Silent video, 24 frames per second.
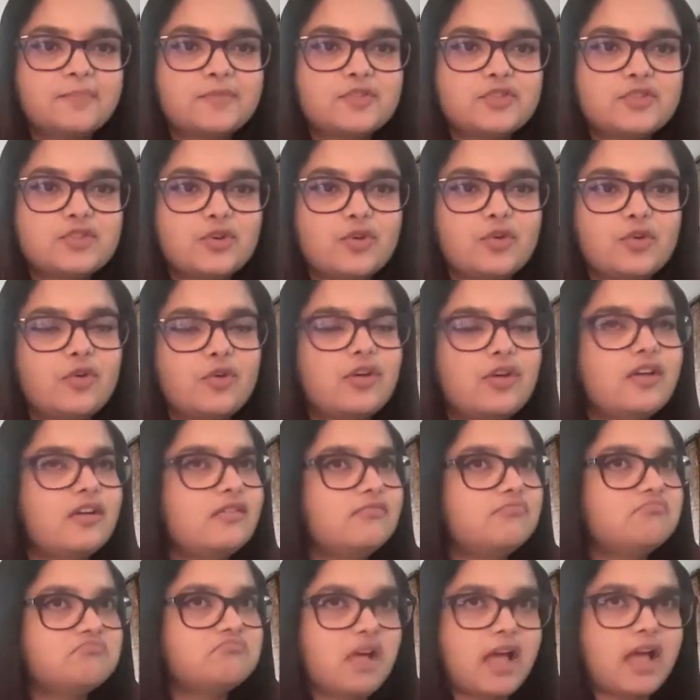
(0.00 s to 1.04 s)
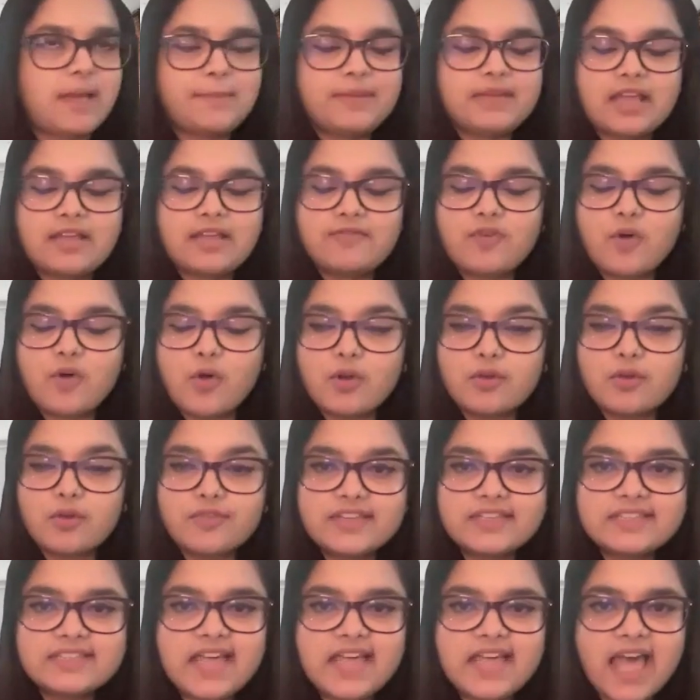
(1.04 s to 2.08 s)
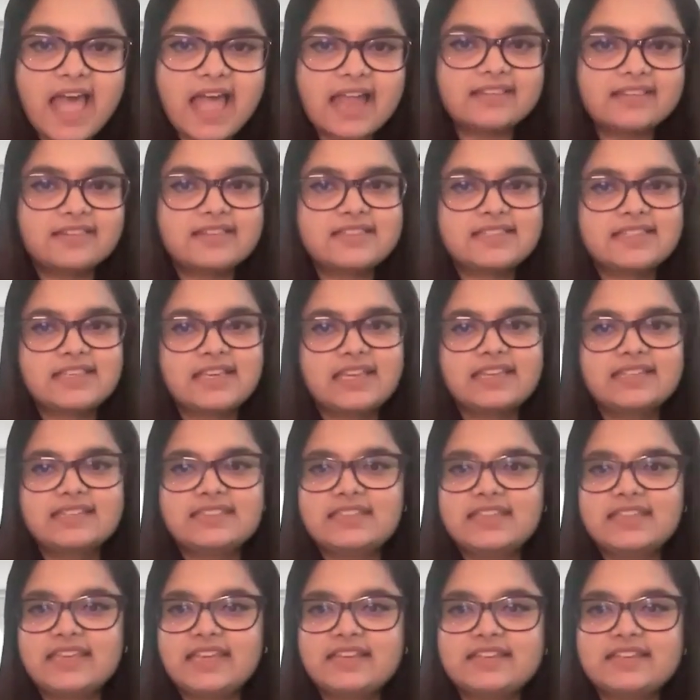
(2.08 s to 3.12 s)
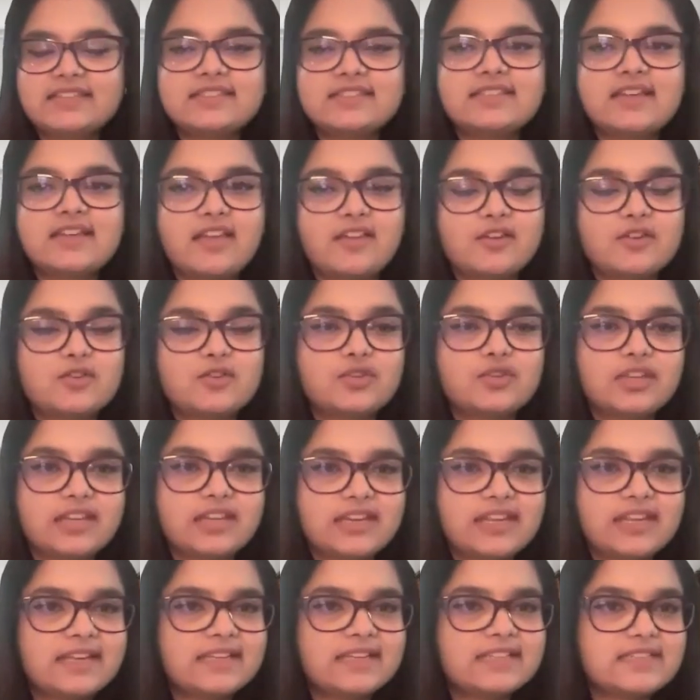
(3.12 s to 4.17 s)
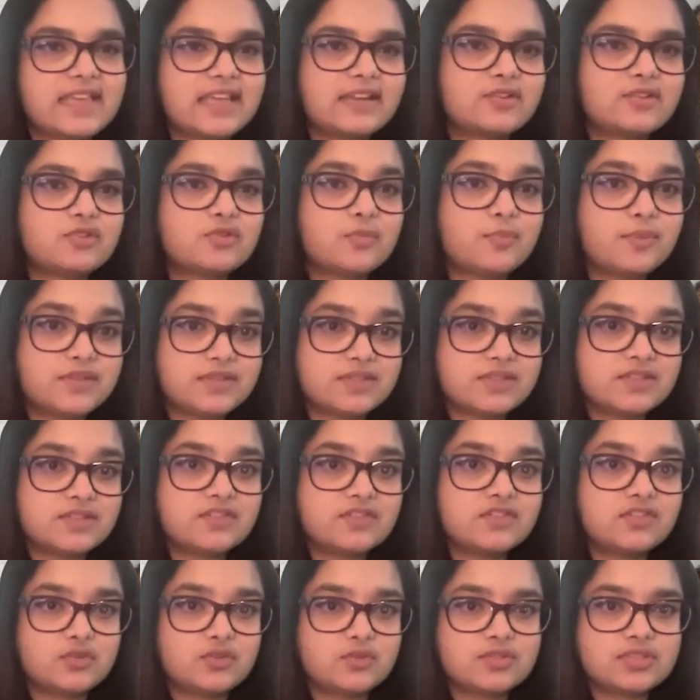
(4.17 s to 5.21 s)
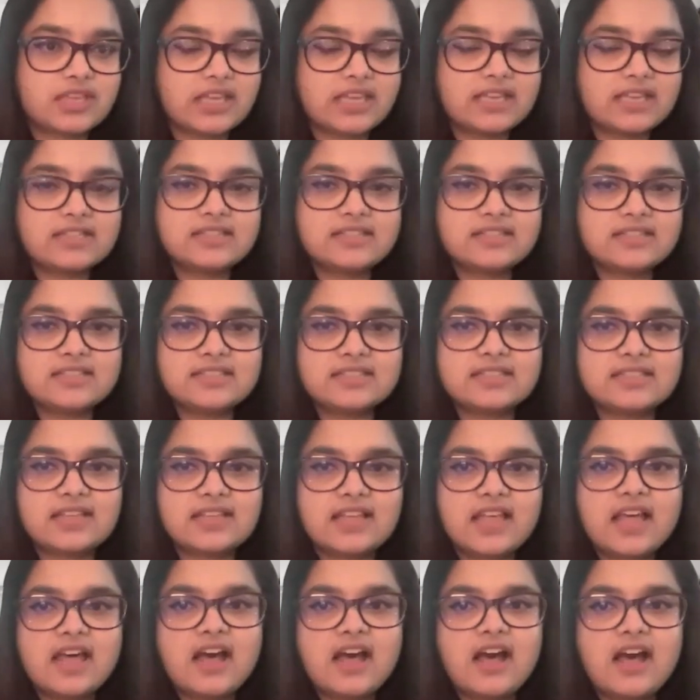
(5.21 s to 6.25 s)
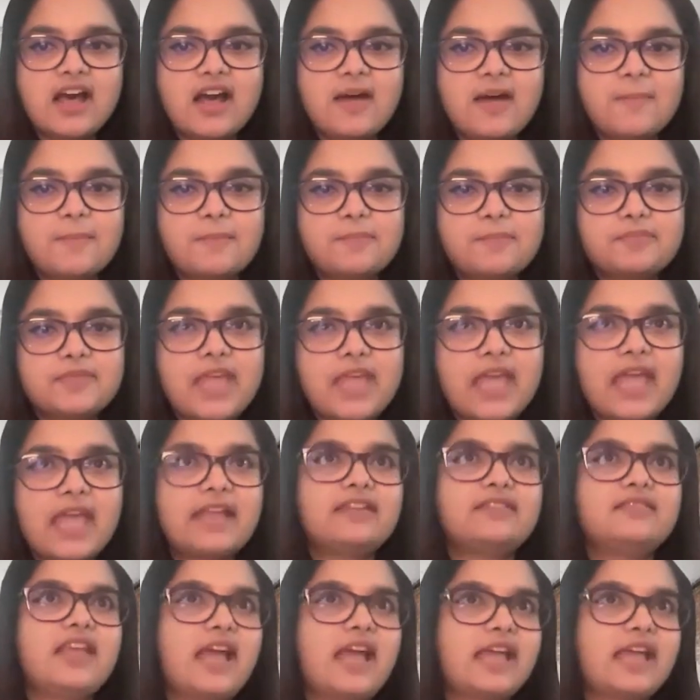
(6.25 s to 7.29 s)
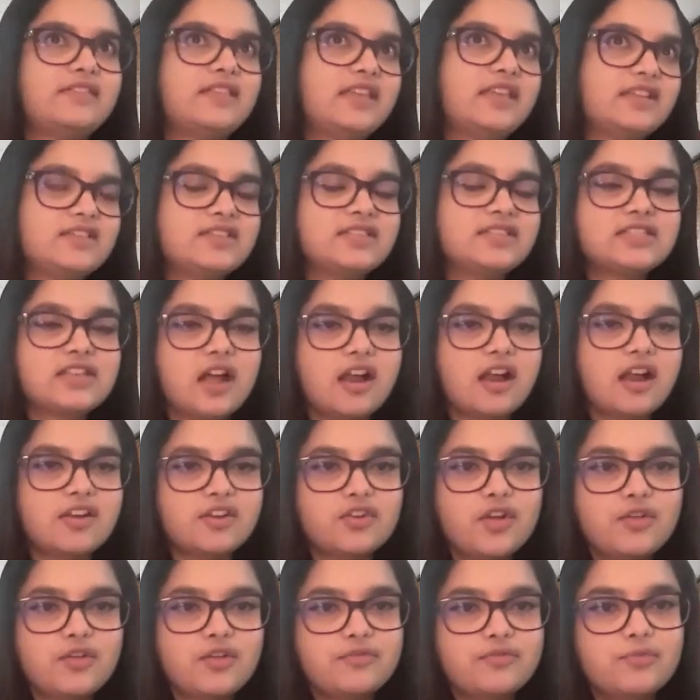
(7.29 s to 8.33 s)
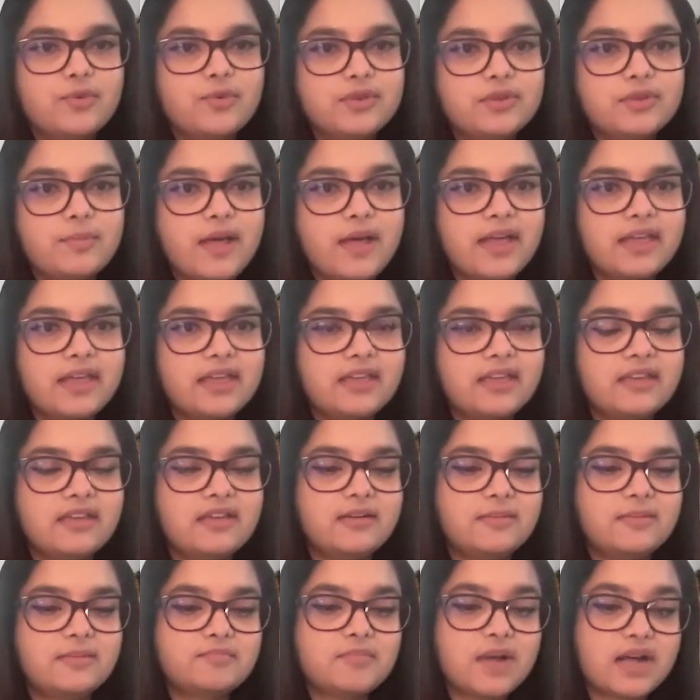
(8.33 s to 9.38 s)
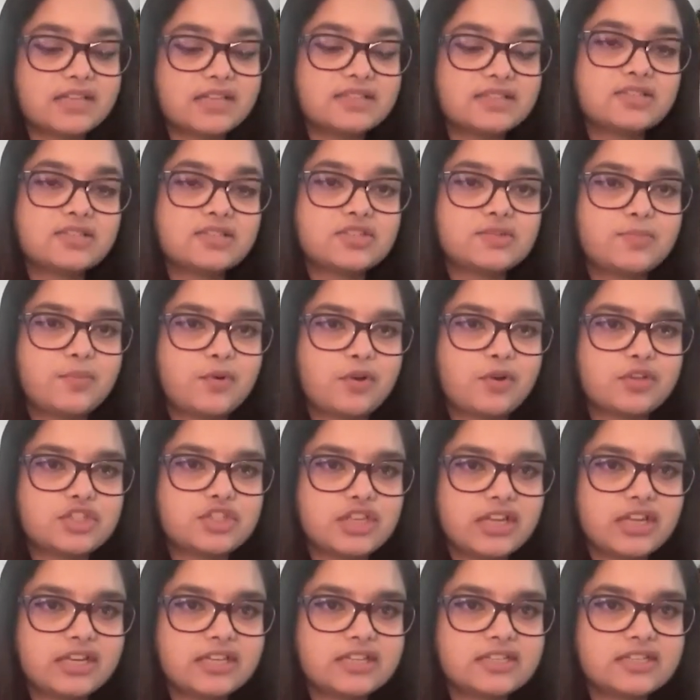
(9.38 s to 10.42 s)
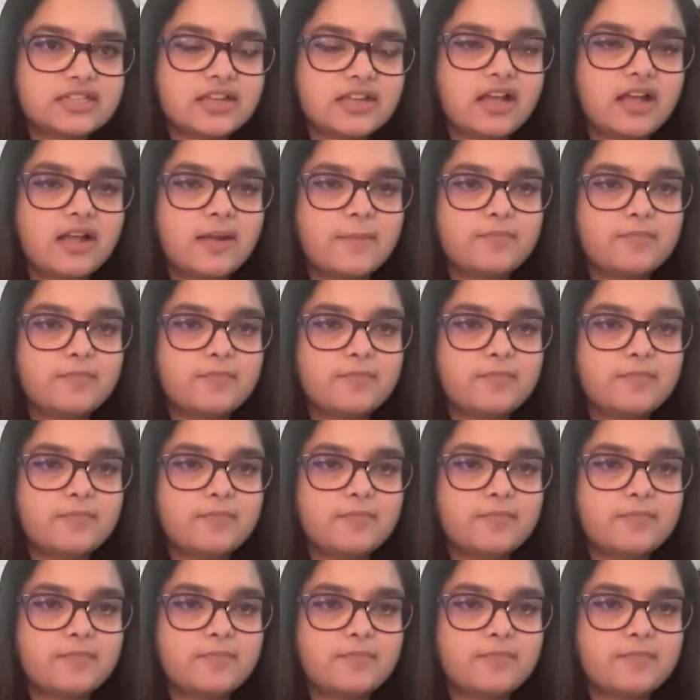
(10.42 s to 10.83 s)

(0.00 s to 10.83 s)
So I mean, I've always had this innate desire to connect tech to business use cases. And I think it started off with my master's project,